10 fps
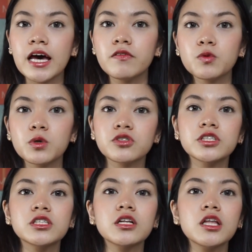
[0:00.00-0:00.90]
It was
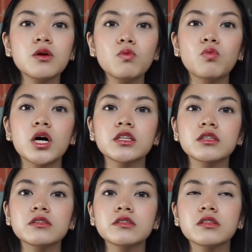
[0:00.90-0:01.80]
originally
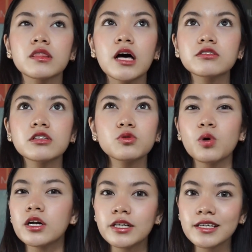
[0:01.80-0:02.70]

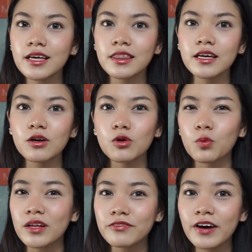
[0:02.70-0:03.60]
1,200, I think, or
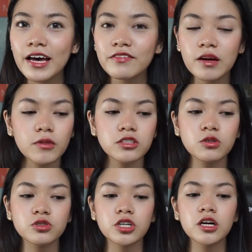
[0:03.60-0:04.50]
1,500. I'm not
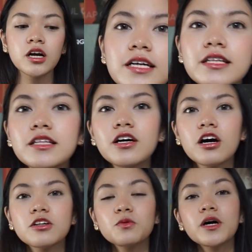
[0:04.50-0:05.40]
so sure. And then the
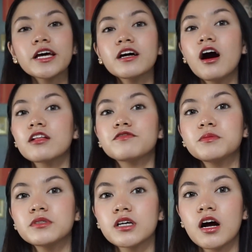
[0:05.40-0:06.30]
other one I got
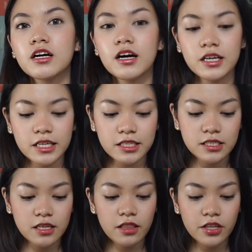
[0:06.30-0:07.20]
from Zara is
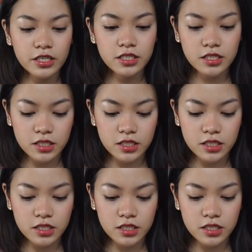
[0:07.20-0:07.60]
this